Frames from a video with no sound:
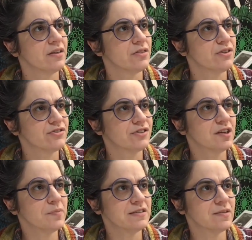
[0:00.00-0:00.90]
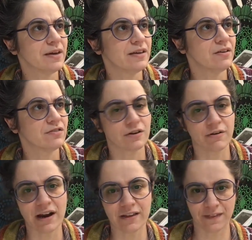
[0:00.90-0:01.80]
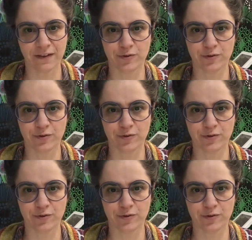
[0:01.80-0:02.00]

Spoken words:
there's going to be some idiosyncratic things.